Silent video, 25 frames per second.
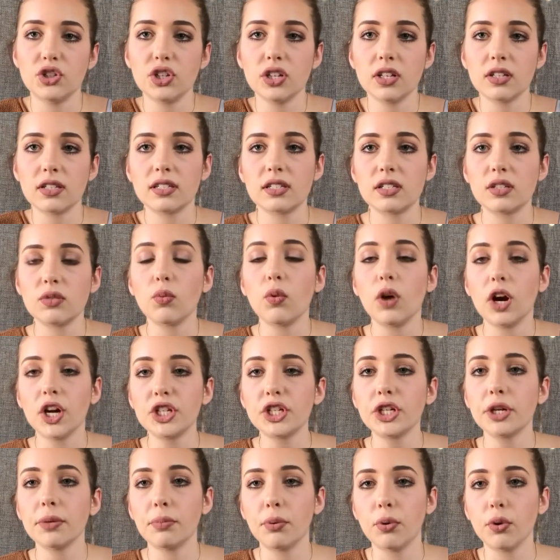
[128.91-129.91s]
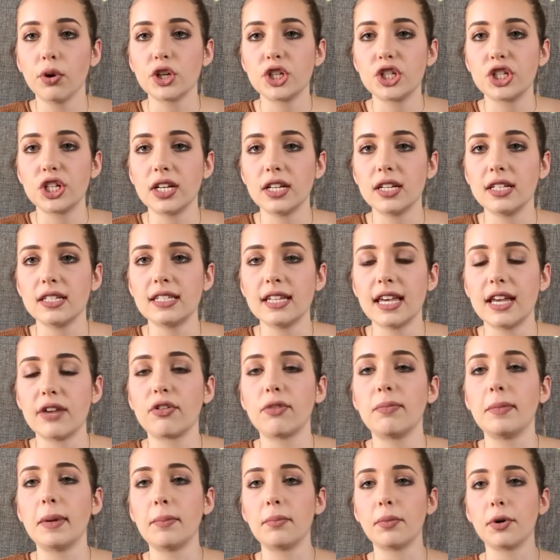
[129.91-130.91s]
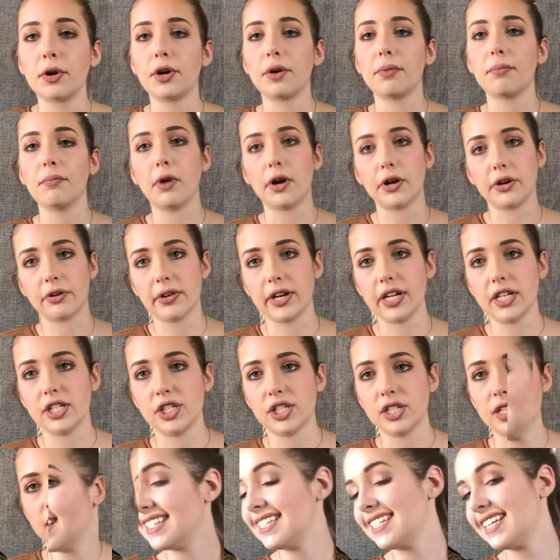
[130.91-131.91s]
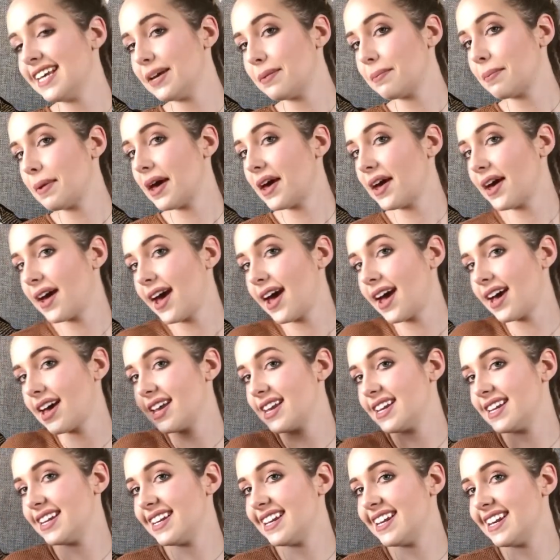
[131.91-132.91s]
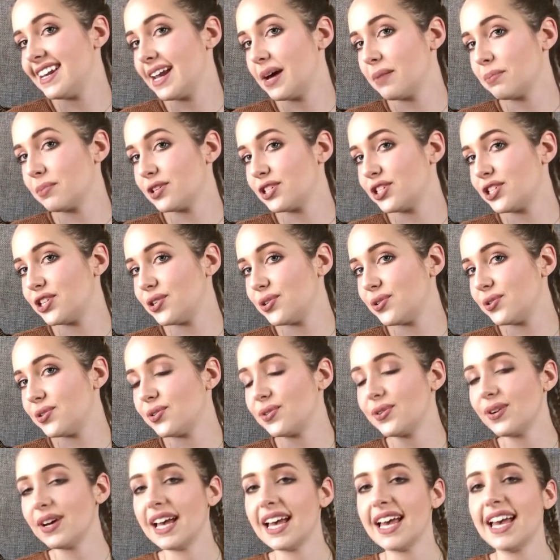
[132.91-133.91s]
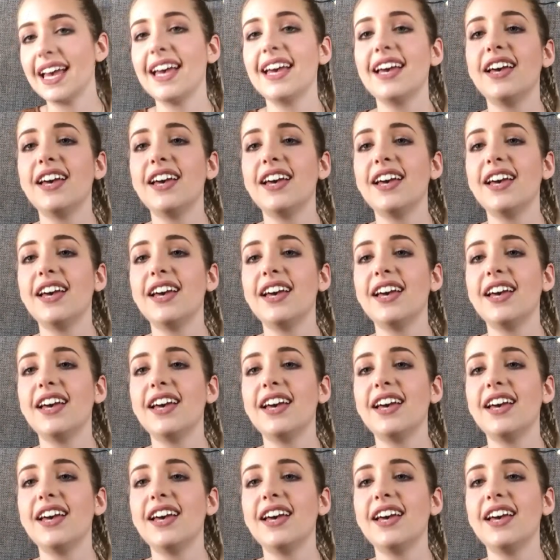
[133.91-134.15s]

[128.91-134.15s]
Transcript: just watch your portions and remember moderation tip number two